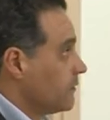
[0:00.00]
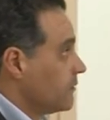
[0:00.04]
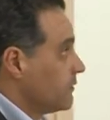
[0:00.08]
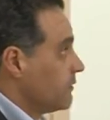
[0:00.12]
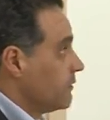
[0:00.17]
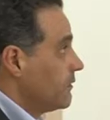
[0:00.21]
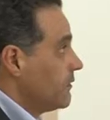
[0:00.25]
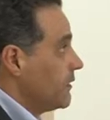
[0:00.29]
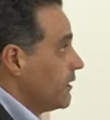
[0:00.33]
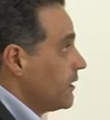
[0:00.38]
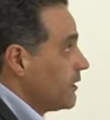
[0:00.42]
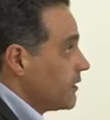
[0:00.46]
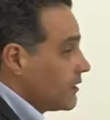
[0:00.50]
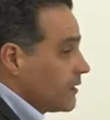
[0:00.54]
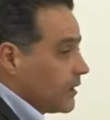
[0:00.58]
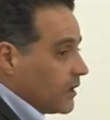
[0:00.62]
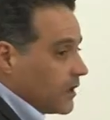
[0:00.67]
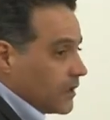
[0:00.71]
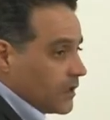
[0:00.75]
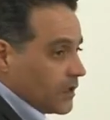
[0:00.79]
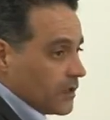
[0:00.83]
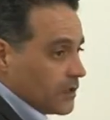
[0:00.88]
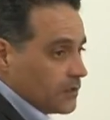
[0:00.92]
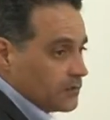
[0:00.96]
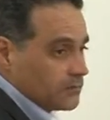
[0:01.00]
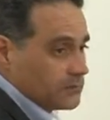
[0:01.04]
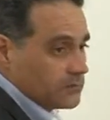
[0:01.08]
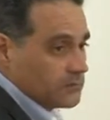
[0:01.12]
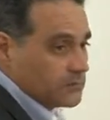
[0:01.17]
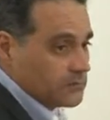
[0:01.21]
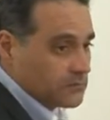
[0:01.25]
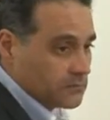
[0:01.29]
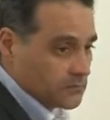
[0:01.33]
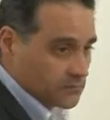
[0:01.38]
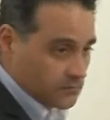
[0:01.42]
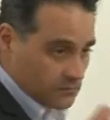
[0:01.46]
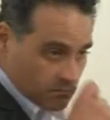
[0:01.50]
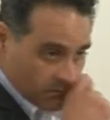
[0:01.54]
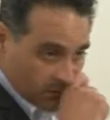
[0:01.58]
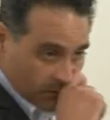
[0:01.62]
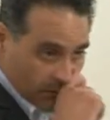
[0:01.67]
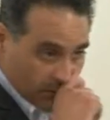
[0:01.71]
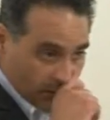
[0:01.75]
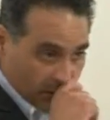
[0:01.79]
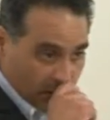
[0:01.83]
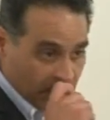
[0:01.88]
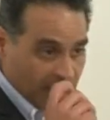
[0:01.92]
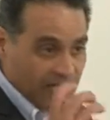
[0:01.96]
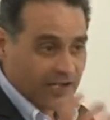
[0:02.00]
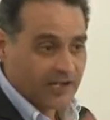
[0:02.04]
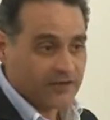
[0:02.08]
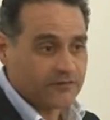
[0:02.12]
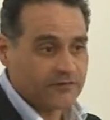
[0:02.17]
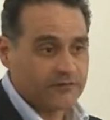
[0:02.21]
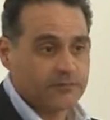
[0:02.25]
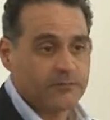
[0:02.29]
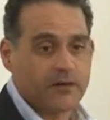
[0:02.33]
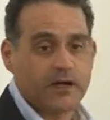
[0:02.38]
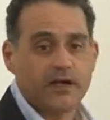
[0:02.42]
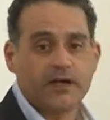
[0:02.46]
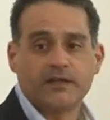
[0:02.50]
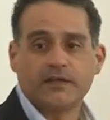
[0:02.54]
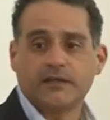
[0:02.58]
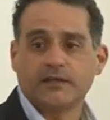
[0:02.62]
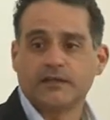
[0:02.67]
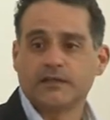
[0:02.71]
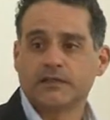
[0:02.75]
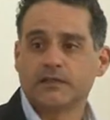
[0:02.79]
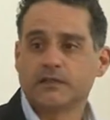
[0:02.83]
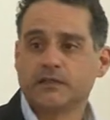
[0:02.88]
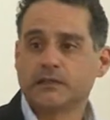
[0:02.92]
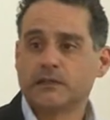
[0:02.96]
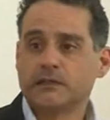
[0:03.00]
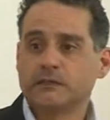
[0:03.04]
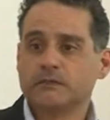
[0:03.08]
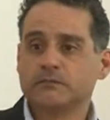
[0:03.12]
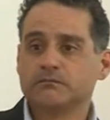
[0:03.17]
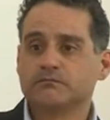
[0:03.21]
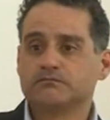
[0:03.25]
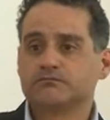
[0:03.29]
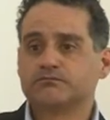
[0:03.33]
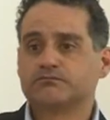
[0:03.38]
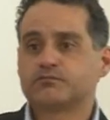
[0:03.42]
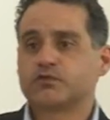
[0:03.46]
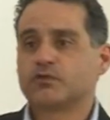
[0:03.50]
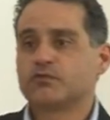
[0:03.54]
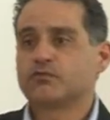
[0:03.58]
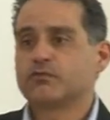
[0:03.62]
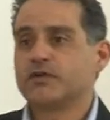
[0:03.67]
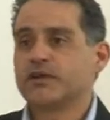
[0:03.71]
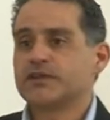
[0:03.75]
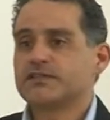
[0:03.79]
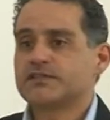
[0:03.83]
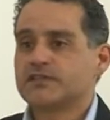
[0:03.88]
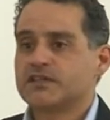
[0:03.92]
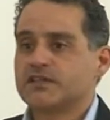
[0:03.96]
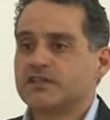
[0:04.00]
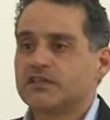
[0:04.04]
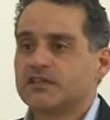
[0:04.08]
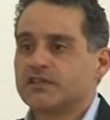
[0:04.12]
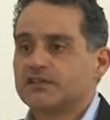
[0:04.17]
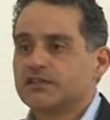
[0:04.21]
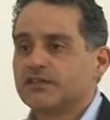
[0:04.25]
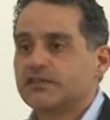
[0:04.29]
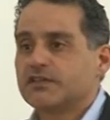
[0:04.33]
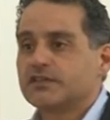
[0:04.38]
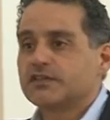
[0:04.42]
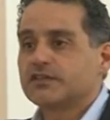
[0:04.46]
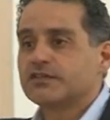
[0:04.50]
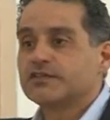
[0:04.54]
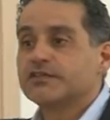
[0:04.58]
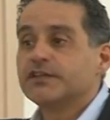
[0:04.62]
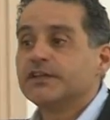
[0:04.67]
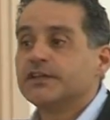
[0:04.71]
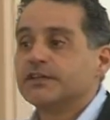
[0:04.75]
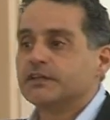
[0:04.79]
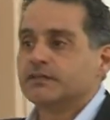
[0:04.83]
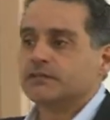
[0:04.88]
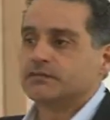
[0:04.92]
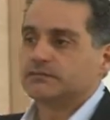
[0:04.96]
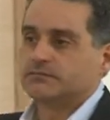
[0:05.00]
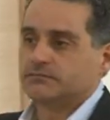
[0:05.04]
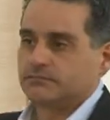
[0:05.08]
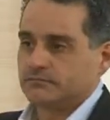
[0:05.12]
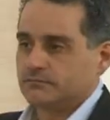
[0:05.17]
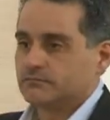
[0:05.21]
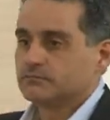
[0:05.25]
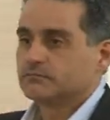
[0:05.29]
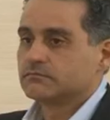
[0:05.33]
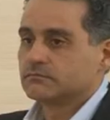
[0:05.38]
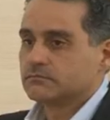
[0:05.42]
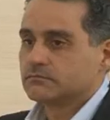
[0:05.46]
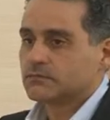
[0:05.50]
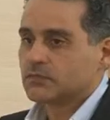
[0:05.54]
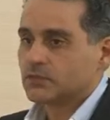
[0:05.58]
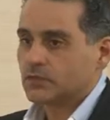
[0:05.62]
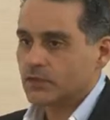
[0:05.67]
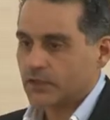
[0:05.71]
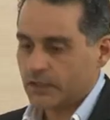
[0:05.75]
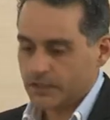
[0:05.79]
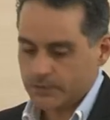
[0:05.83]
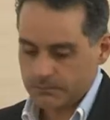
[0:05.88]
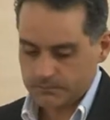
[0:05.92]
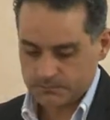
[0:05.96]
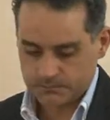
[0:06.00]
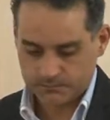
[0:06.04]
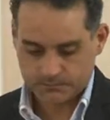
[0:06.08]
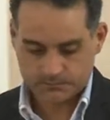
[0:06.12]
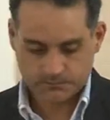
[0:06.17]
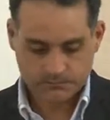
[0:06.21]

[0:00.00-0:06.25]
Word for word: their, um, their life by um, progressing in their career. Okay?